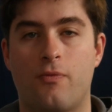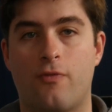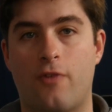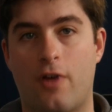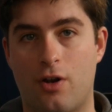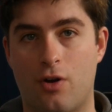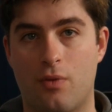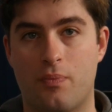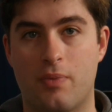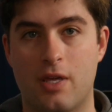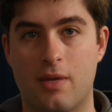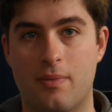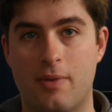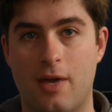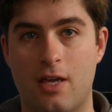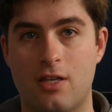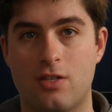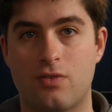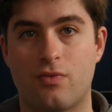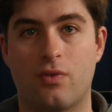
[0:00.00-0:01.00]
Fender P
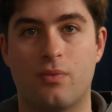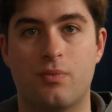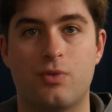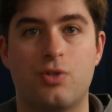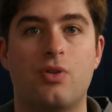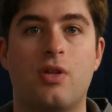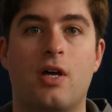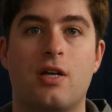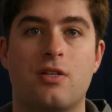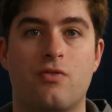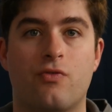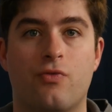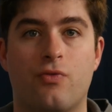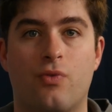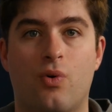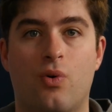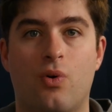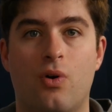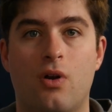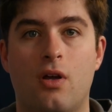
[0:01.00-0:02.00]
bass from
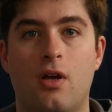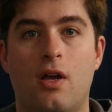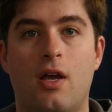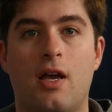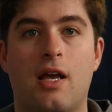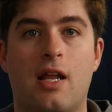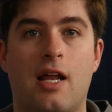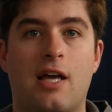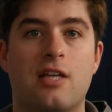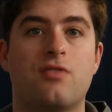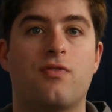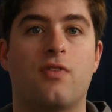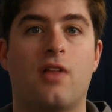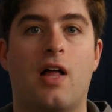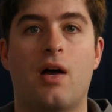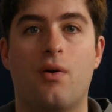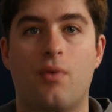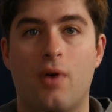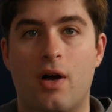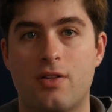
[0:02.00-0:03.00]
2004. It has
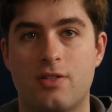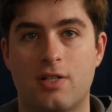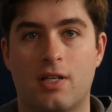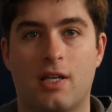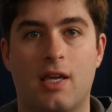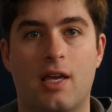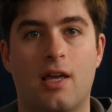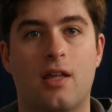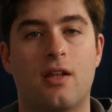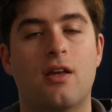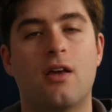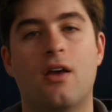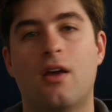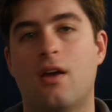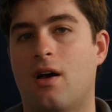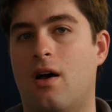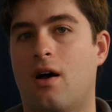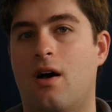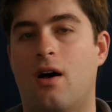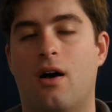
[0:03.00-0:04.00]
flat wounds again,
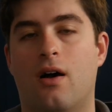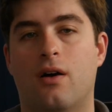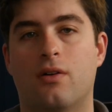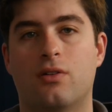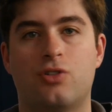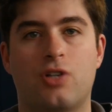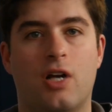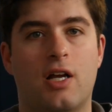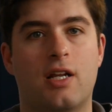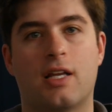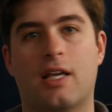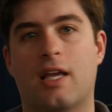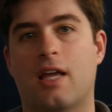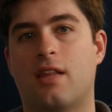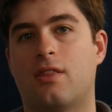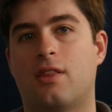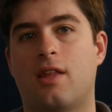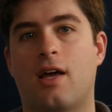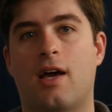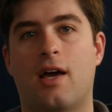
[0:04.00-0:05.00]
trying to
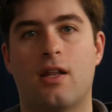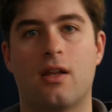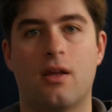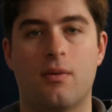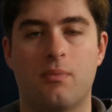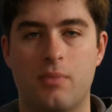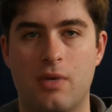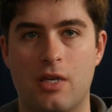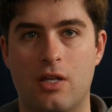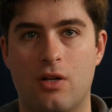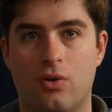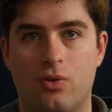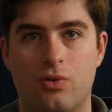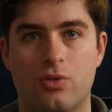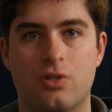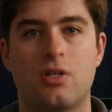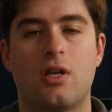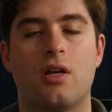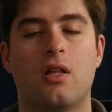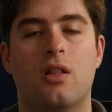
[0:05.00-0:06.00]
get that
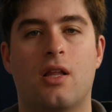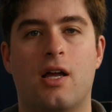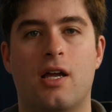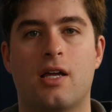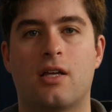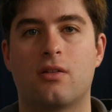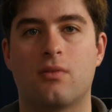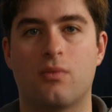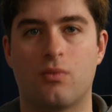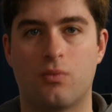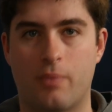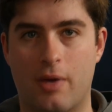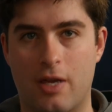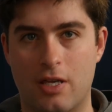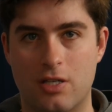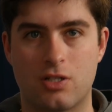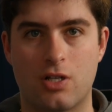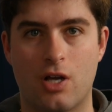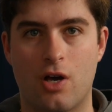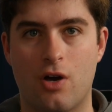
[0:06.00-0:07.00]
Beatles-like
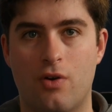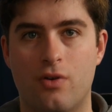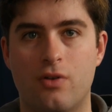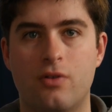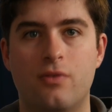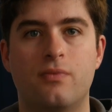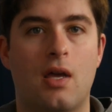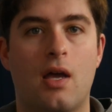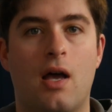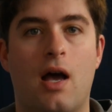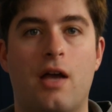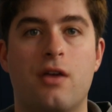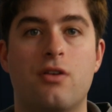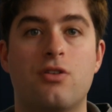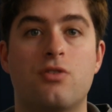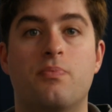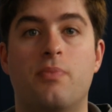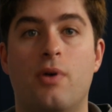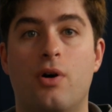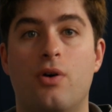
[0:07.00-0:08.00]
bass tone. I
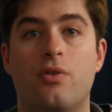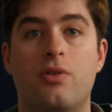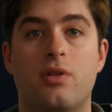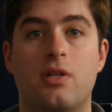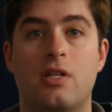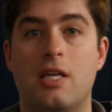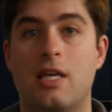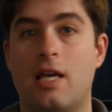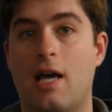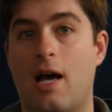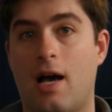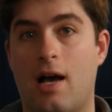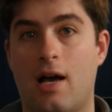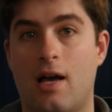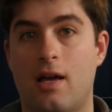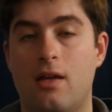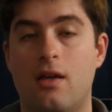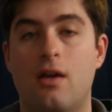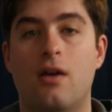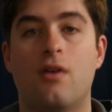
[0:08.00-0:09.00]
used both
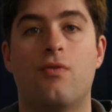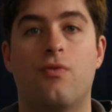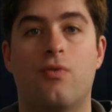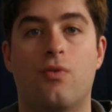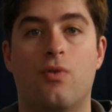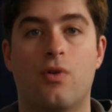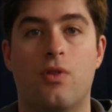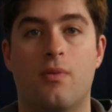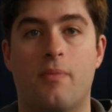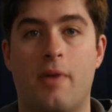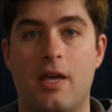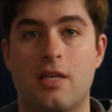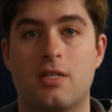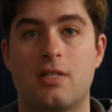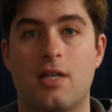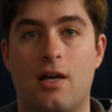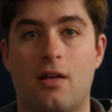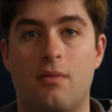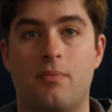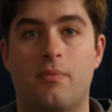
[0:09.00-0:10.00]
DI for the bass
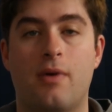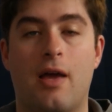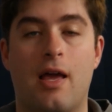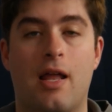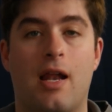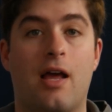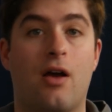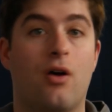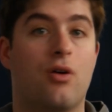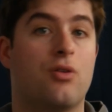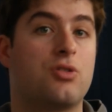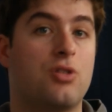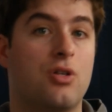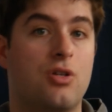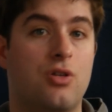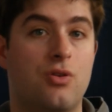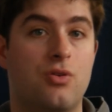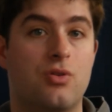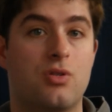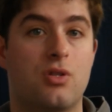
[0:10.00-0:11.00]
sound, and I also
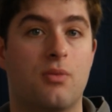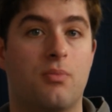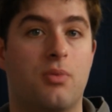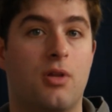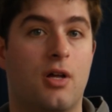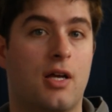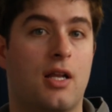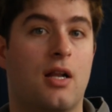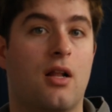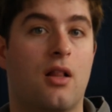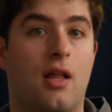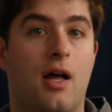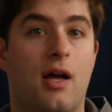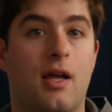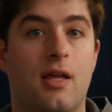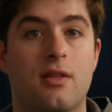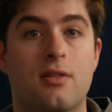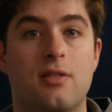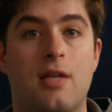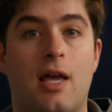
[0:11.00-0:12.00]
used the Plug-in
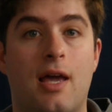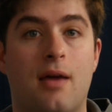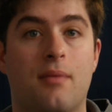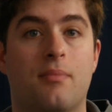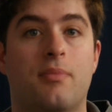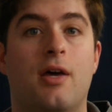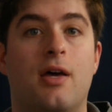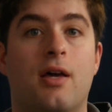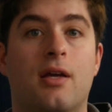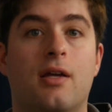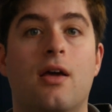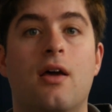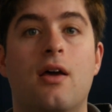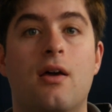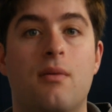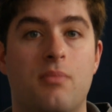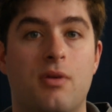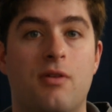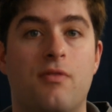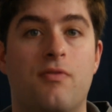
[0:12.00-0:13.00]
Alliance Ampeg
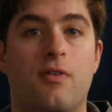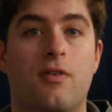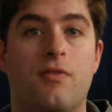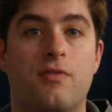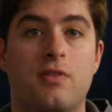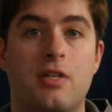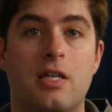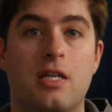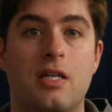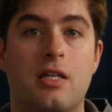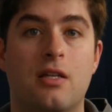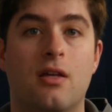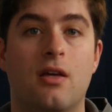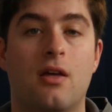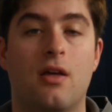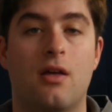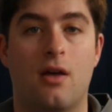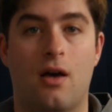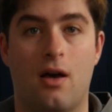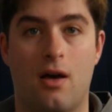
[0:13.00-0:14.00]
B15
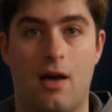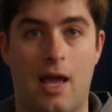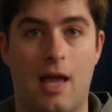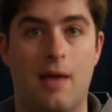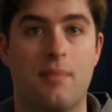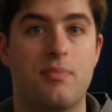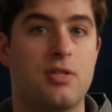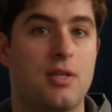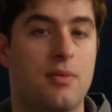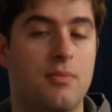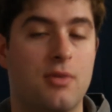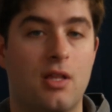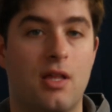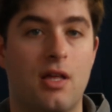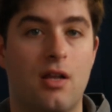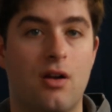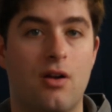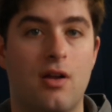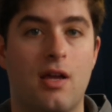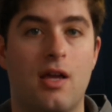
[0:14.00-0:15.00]
amp
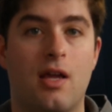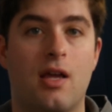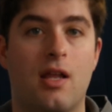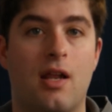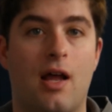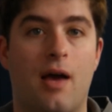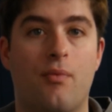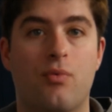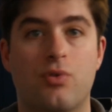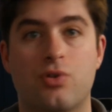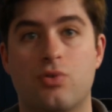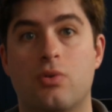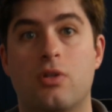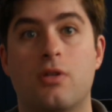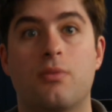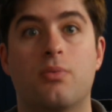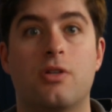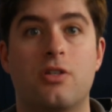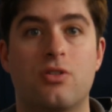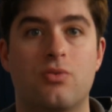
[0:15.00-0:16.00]
simulator, and I was
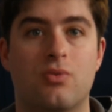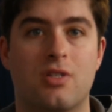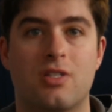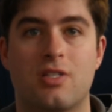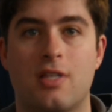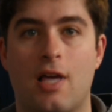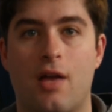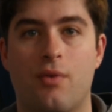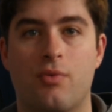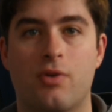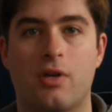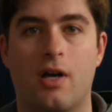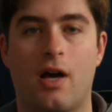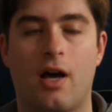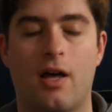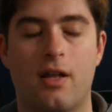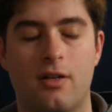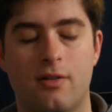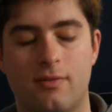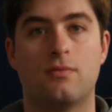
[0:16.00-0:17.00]
really pleased with the sound we
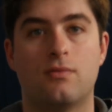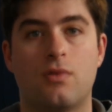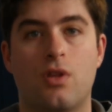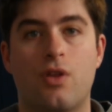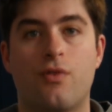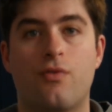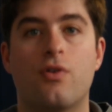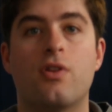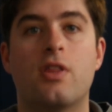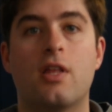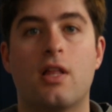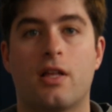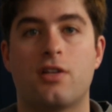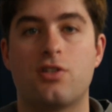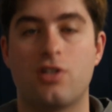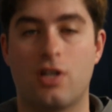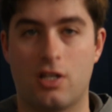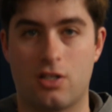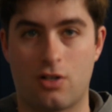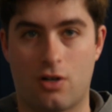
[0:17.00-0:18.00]
got. For the
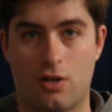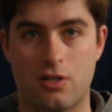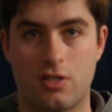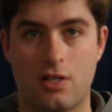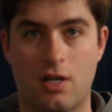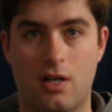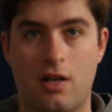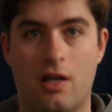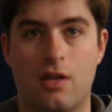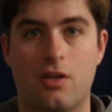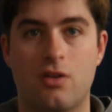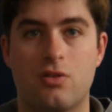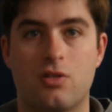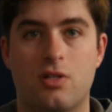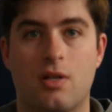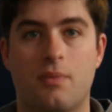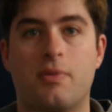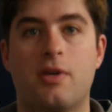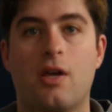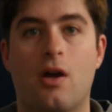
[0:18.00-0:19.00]
electric guitar sound, I used
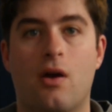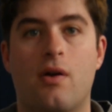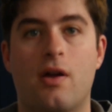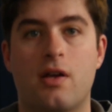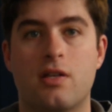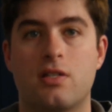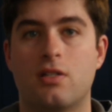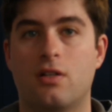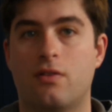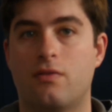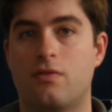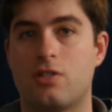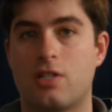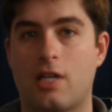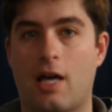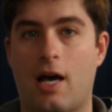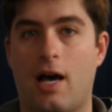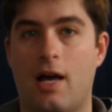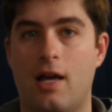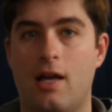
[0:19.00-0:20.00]
a PRS Silver
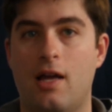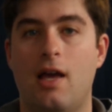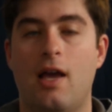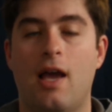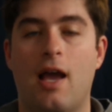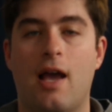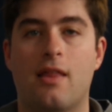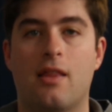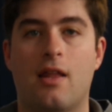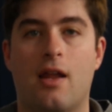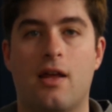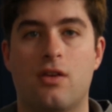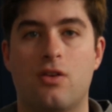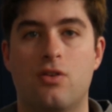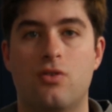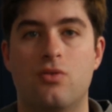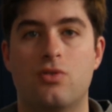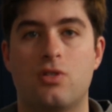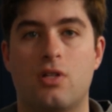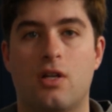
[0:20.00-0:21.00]
Sky, and then I
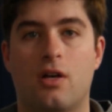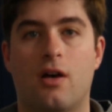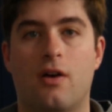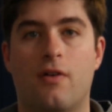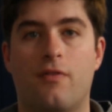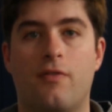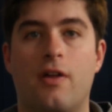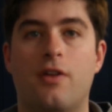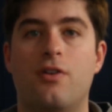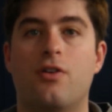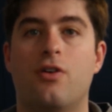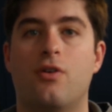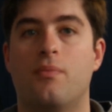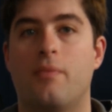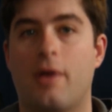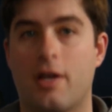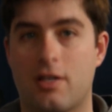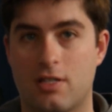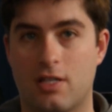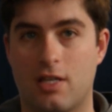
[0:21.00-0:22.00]
used a Fender
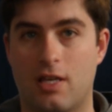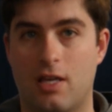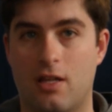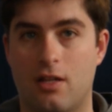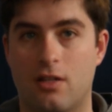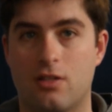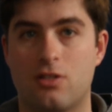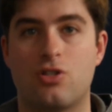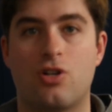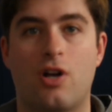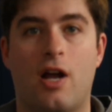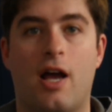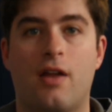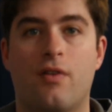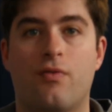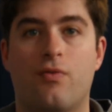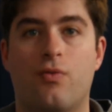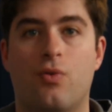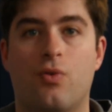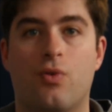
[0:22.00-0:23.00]
Mexican
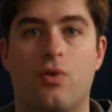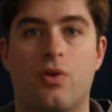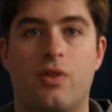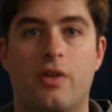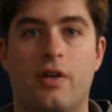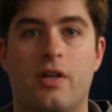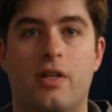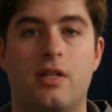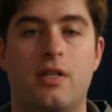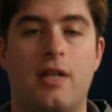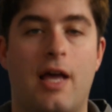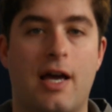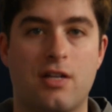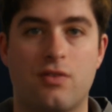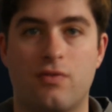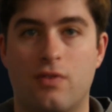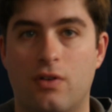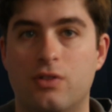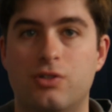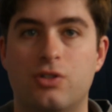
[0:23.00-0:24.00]
Strat for the
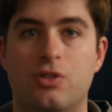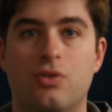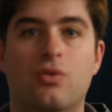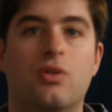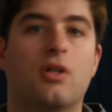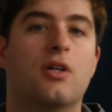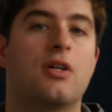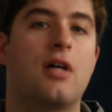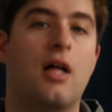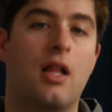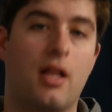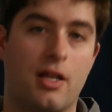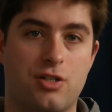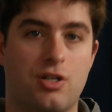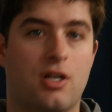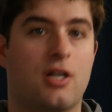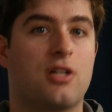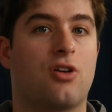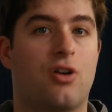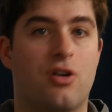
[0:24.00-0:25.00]
Nashville-tuned
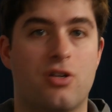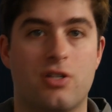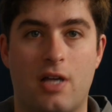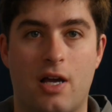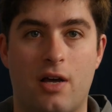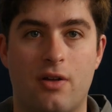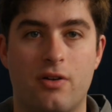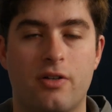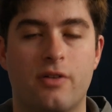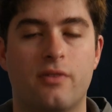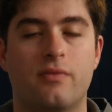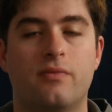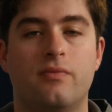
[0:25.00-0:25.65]
electric guitar sound.